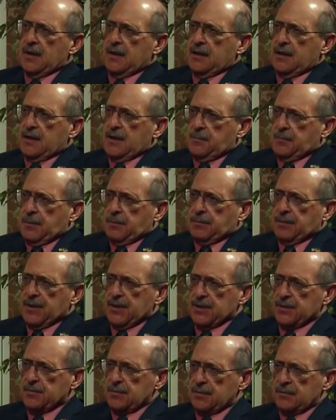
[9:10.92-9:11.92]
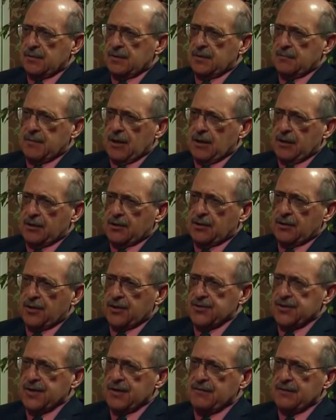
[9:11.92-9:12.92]
A hip replacement in America
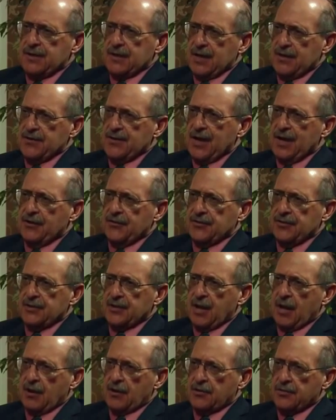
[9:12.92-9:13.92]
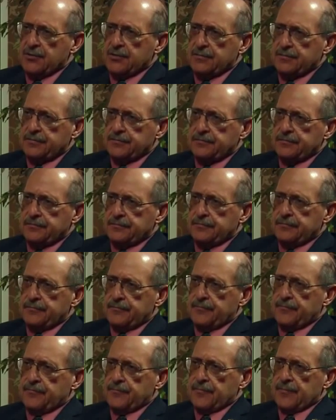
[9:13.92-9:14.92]
costs $78,000.
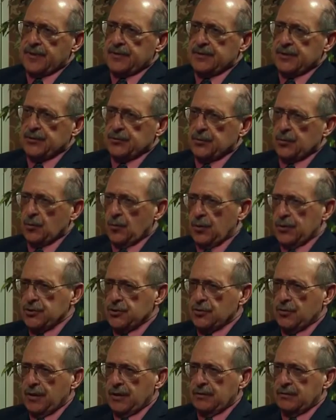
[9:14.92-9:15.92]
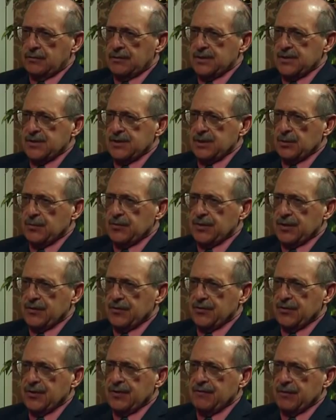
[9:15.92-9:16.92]
Deals with one joint, doesn't deal with
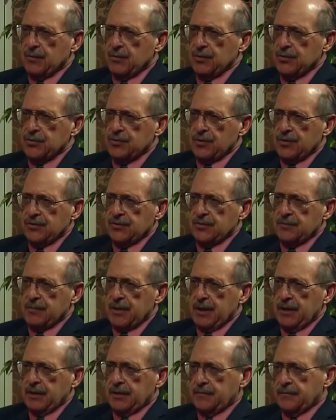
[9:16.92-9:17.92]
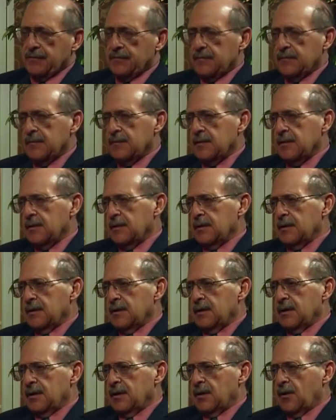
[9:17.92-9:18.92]
the other 71 joints in the body.
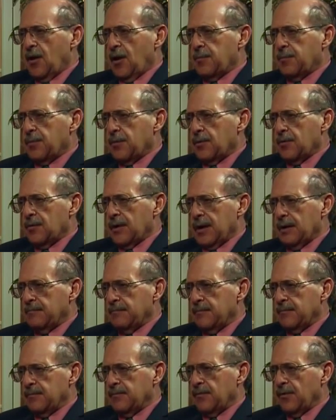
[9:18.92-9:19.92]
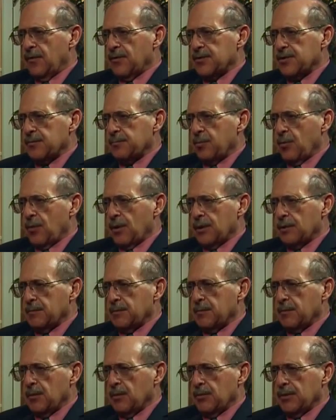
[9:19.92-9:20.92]
Our program for supporting
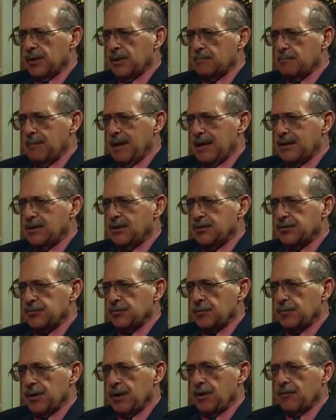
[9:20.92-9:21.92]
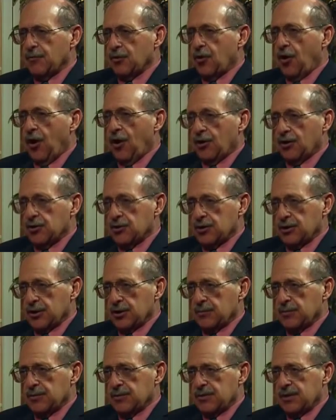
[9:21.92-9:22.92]
and promoting maintenance, repair of cartilage,
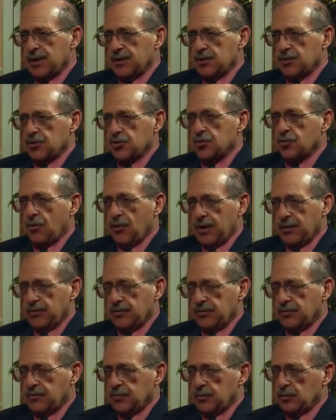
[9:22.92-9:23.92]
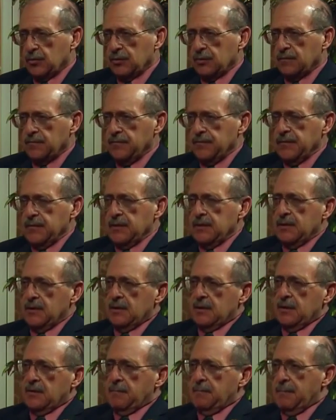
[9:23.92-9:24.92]
ligaments, tendons, joints, if you will,
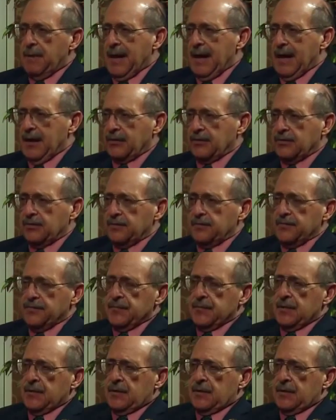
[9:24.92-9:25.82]
backs,